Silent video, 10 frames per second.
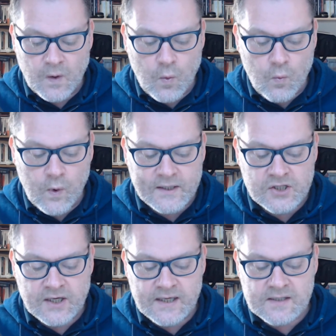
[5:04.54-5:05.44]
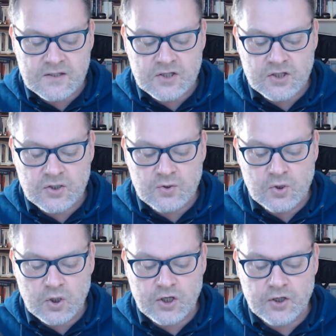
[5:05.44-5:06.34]
which is to
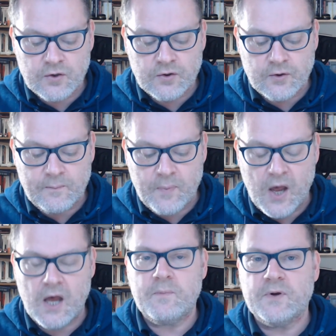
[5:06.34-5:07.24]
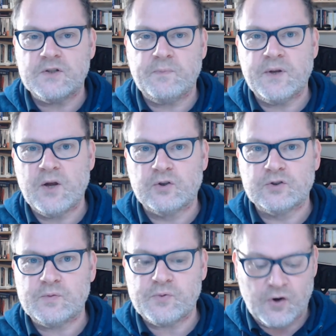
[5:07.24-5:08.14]
look at the purpose
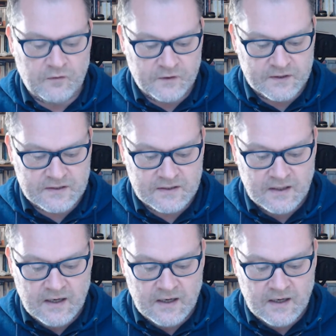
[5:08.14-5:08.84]
beyond profit.